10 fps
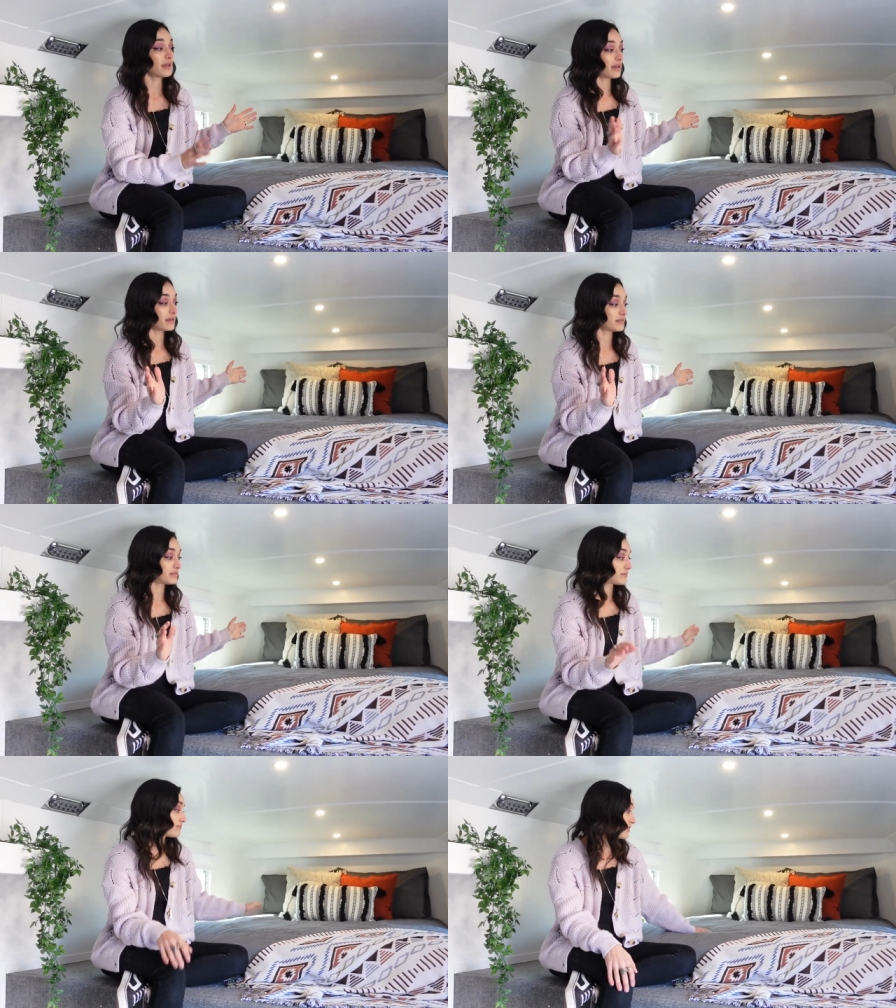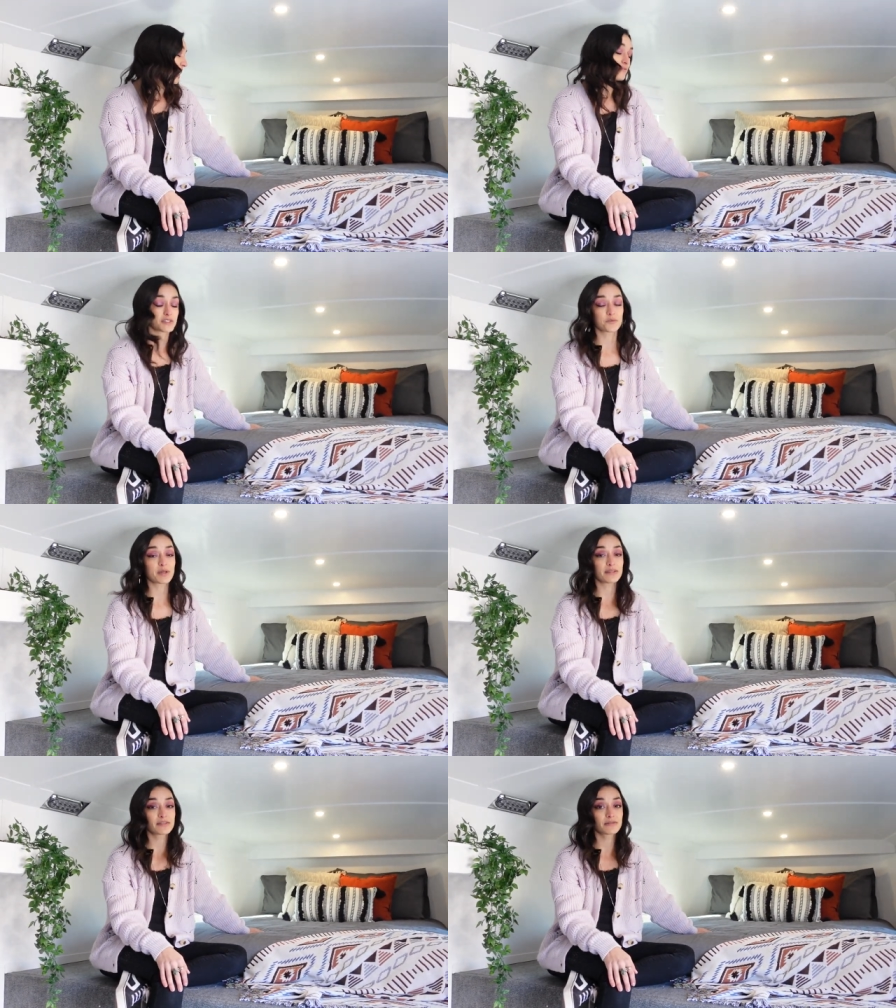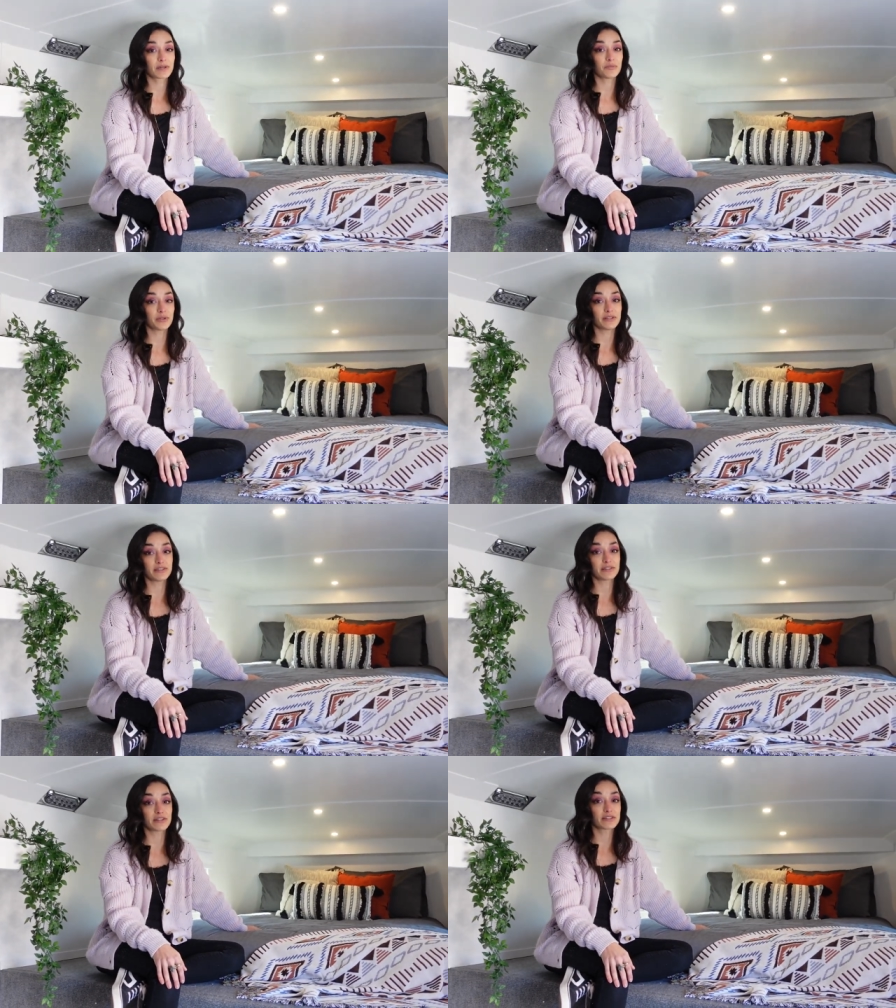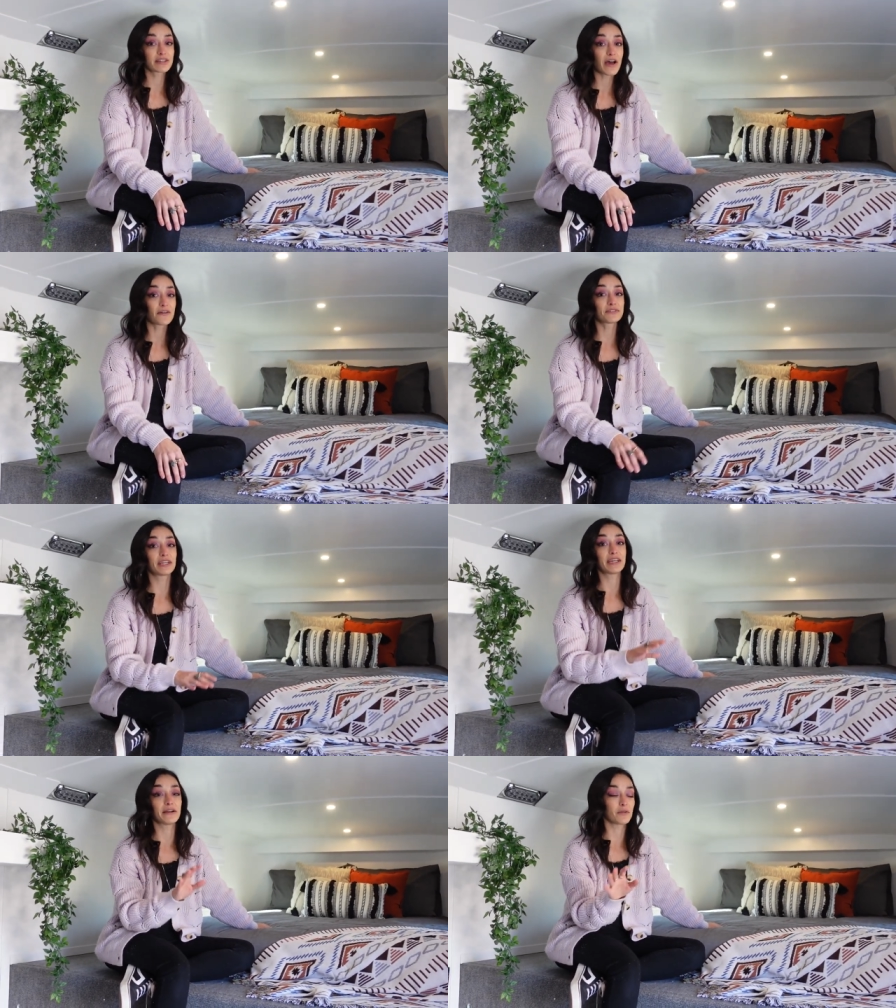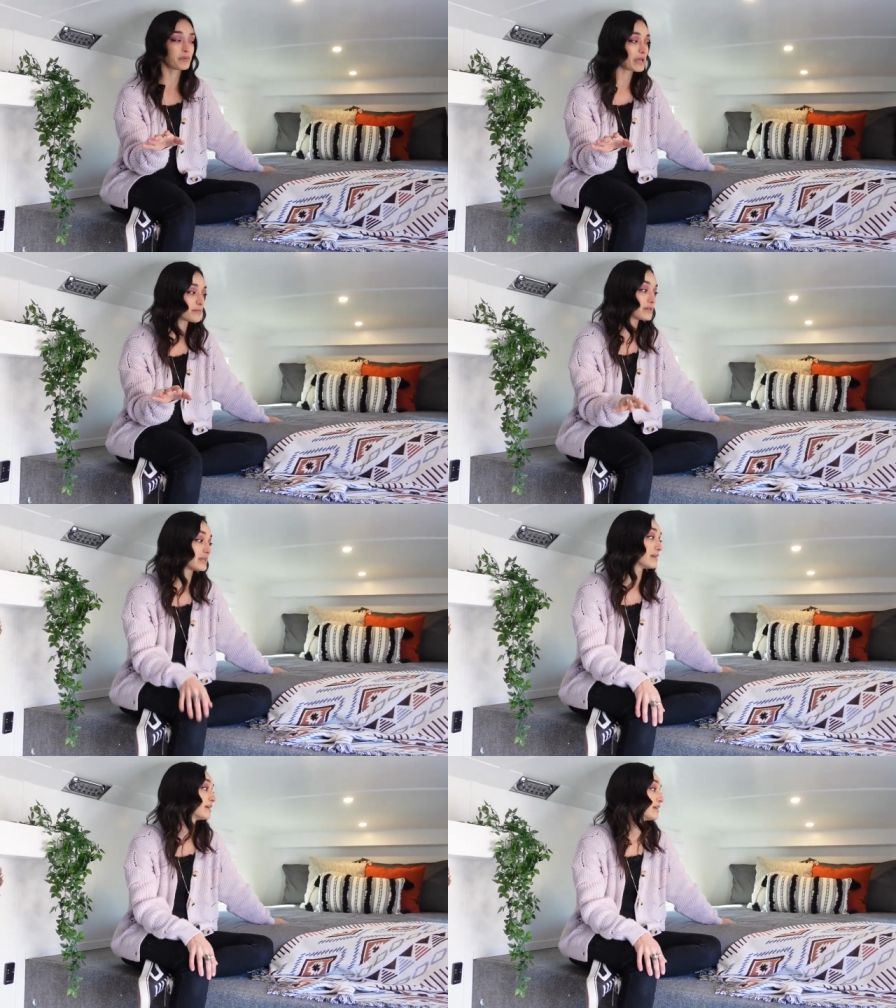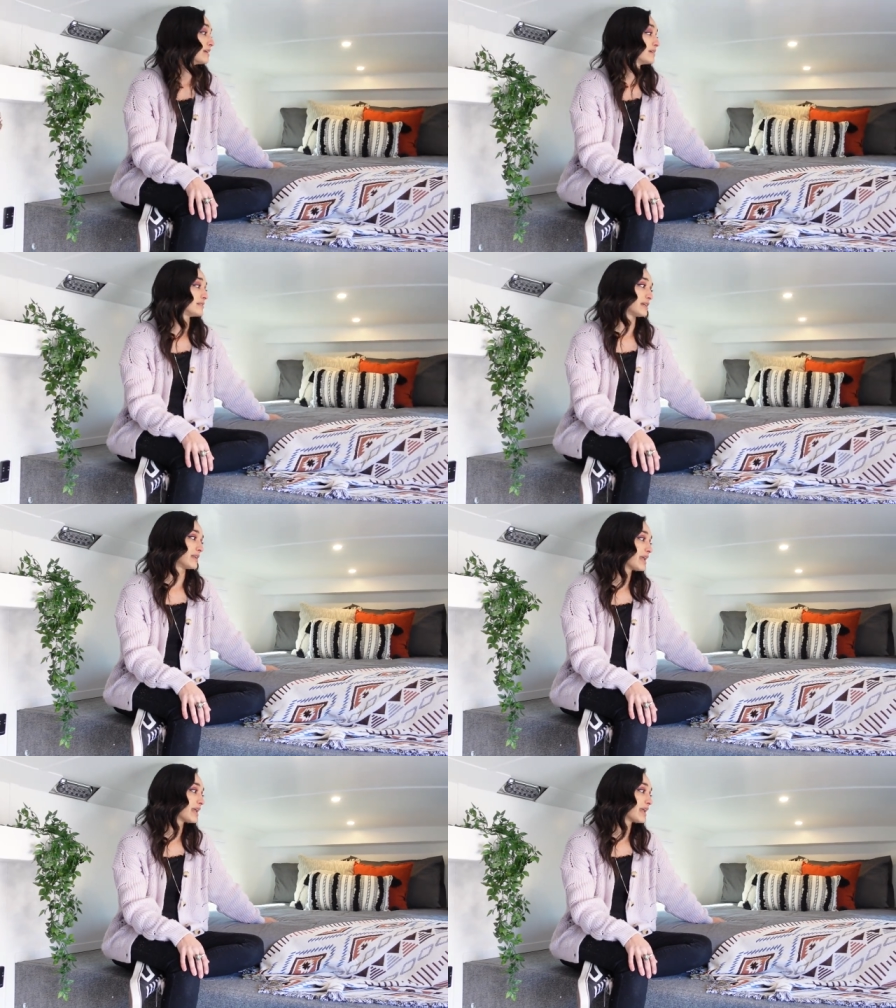and have the space completely to herself, take care of the baby, take a